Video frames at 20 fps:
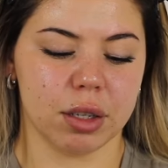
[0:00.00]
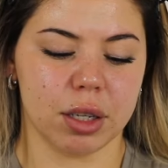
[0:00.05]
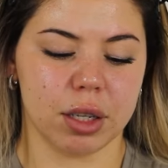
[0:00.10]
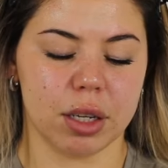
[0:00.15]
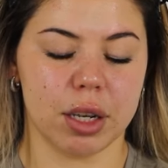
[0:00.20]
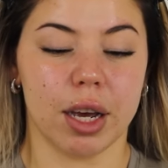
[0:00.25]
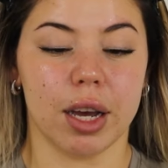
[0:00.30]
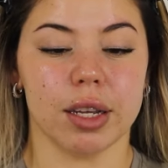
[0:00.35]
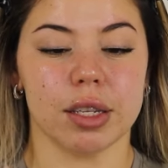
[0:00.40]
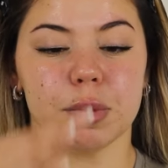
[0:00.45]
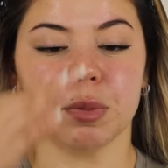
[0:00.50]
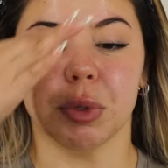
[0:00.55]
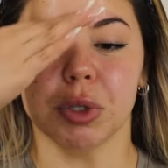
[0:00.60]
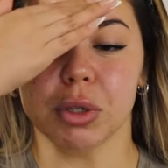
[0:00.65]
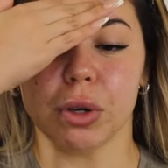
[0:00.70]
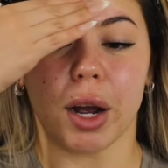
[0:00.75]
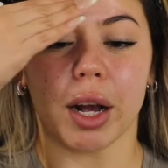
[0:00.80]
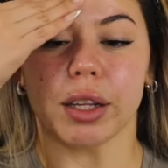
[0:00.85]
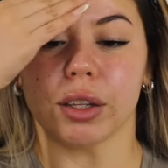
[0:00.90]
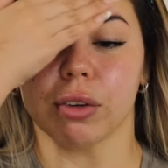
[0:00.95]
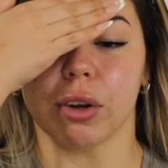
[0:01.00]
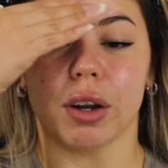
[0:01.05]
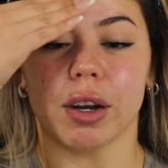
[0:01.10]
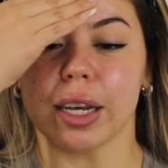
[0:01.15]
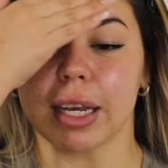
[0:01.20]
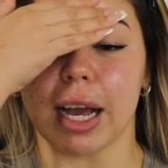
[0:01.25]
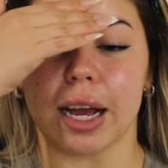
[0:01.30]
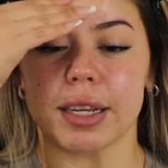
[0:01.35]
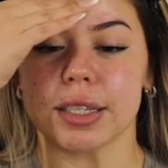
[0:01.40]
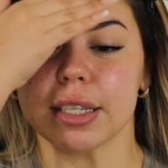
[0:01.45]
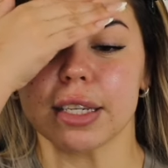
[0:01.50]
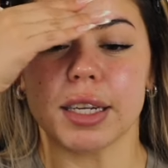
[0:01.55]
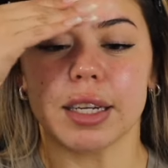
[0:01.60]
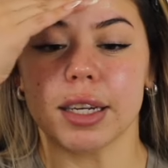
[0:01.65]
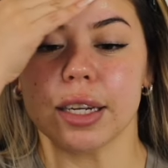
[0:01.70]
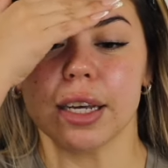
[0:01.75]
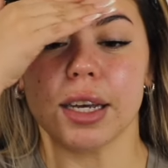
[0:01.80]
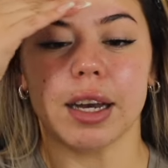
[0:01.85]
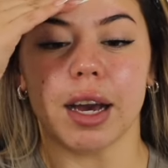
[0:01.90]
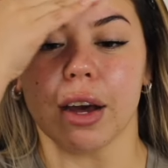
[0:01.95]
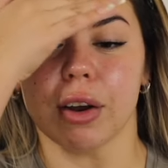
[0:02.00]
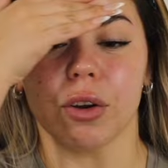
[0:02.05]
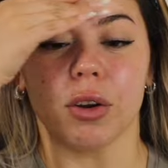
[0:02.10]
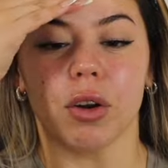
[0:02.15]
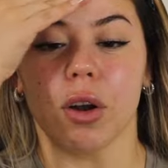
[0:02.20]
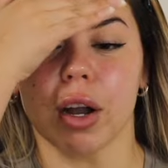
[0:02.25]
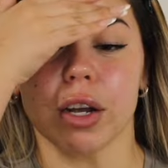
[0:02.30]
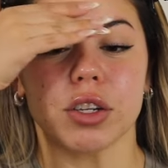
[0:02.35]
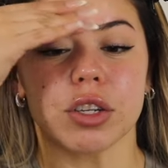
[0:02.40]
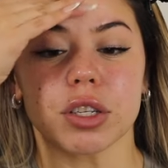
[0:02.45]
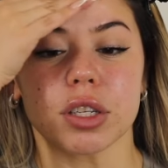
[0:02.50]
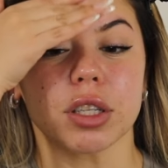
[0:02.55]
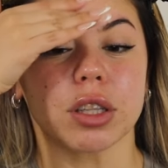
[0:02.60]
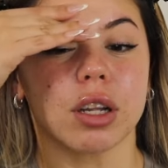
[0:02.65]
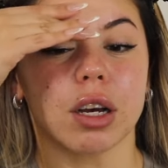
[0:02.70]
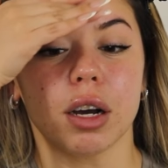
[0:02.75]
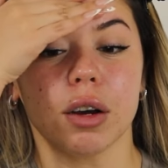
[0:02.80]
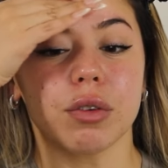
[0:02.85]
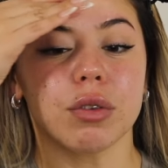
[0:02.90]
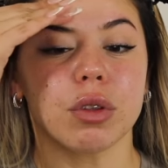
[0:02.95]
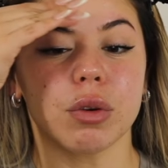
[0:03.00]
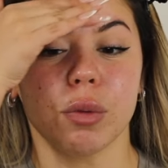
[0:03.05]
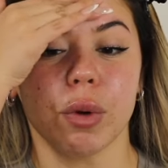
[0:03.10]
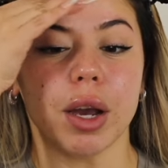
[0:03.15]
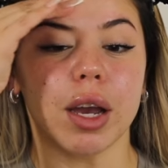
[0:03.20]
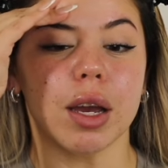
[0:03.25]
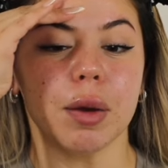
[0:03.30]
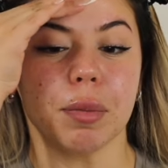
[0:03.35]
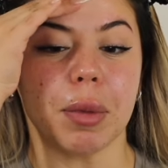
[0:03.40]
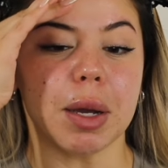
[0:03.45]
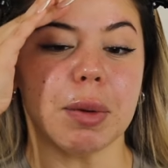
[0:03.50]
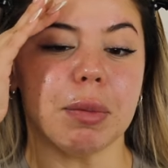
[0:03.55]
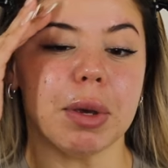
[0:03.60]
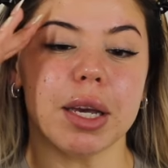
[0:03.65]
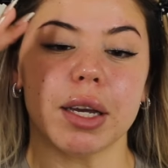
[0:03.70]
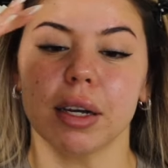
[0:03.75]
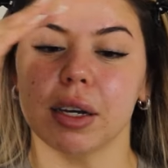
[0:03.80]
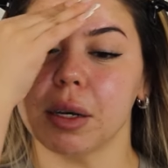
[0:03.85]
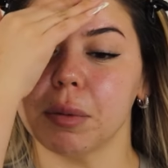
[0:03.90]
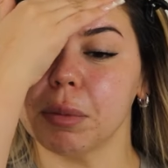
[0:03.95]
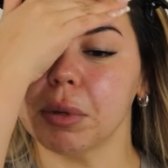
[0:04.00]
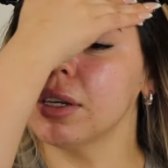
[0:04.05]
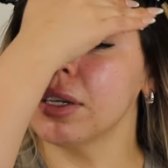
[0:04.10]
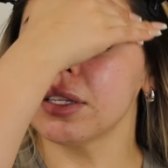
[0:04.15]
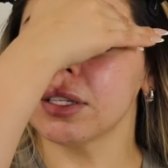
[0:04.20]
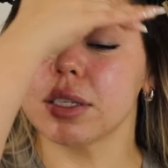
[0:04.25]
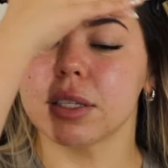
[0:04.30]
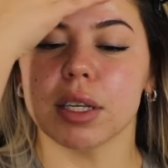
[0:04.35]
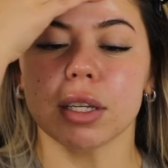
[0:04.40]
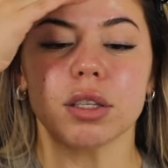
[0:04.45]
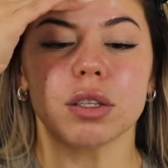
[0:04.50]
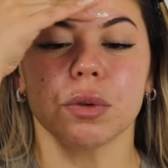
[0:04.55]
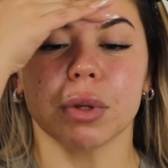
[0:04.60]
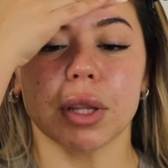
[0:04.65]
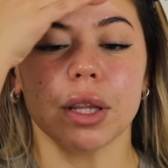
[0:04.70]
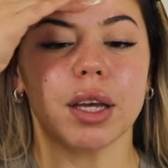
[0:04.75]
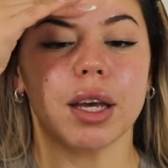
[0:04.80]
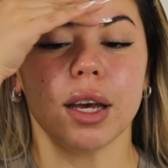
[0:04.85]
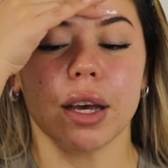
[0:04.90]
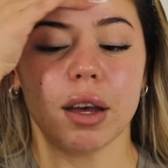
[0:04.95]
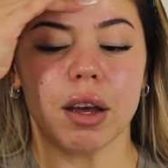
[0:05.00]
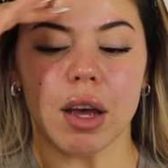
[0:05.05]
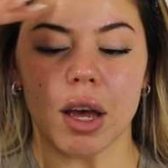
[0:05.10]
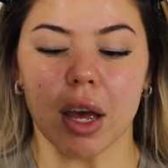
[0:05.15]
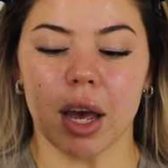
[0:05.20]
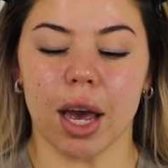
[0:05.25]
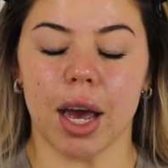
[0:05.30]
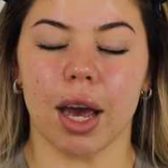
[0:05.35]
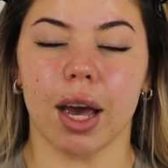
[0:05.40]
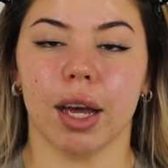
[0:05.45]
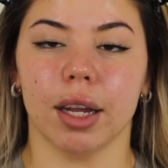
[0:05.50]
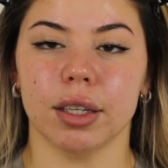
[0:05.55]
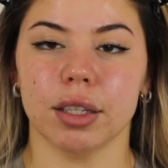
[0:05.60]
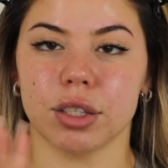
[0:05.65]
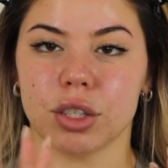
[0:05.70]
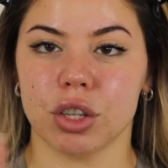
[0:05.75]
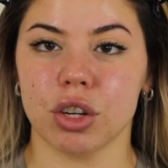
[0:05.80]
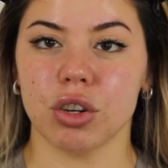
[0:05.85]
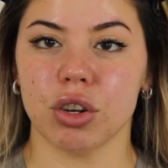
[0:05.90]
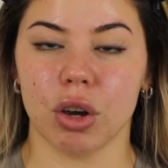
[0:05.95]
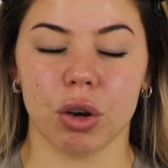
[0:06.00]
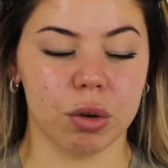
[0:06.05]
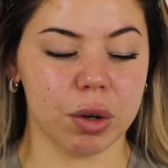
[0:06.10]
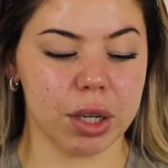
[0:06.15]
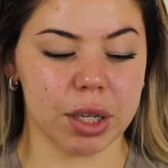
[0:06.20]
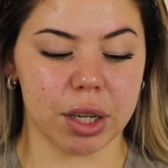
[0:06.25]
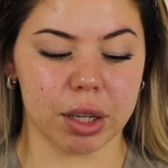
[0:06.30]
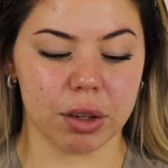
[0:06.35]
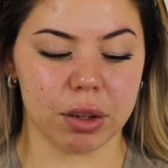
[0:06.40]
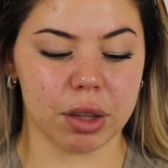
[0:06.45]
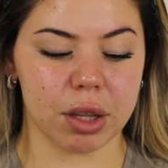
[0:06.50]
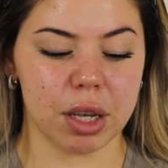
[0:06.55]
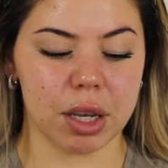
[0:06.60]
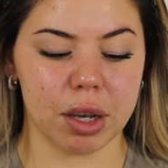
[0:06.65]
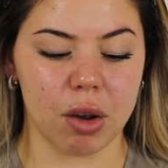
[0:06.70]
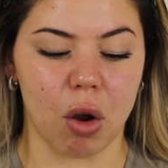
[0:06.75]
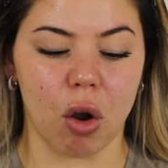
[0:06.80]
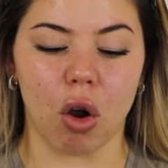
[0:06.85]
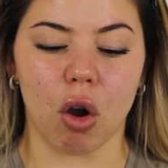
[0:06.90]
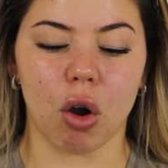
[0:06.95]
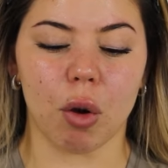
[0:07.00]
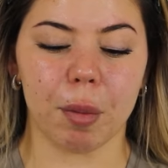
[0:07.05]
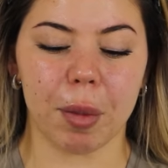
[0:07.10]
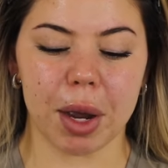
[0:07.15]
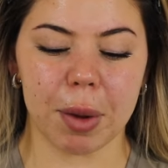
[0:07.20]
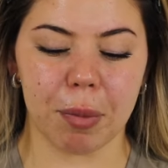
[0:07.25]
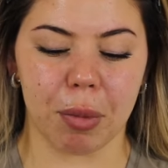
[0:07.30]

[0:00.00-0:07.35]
It has blue hyaluronic acid in it. I don't know, I just love the way my makeup sits with it. And to note another thing, all my